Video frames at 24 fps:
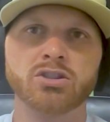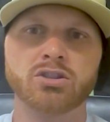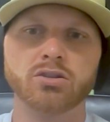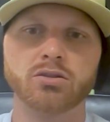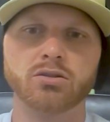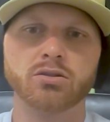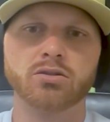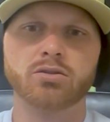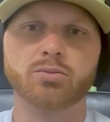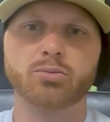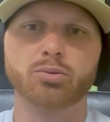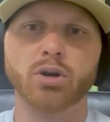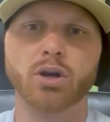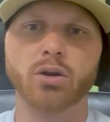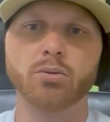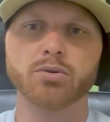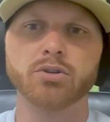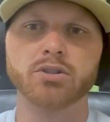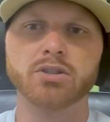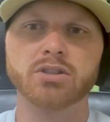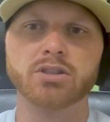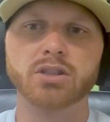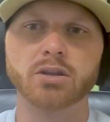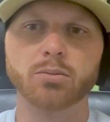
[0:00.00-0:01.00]
It's
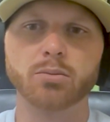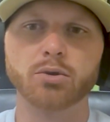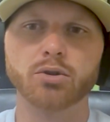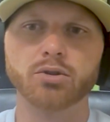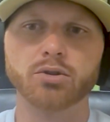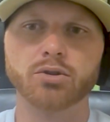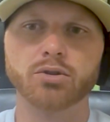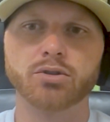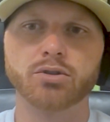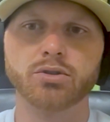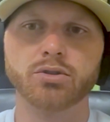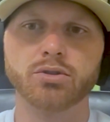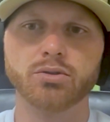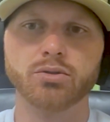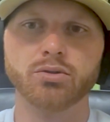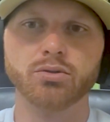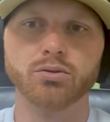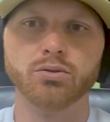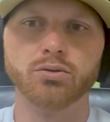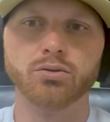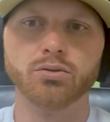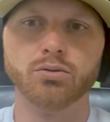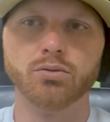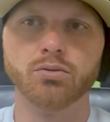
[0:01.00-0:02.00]
probably similar
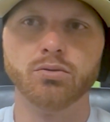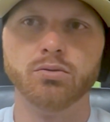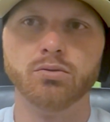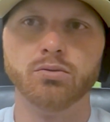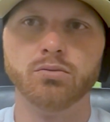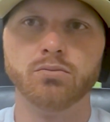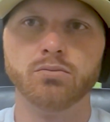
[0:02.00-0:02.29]
to,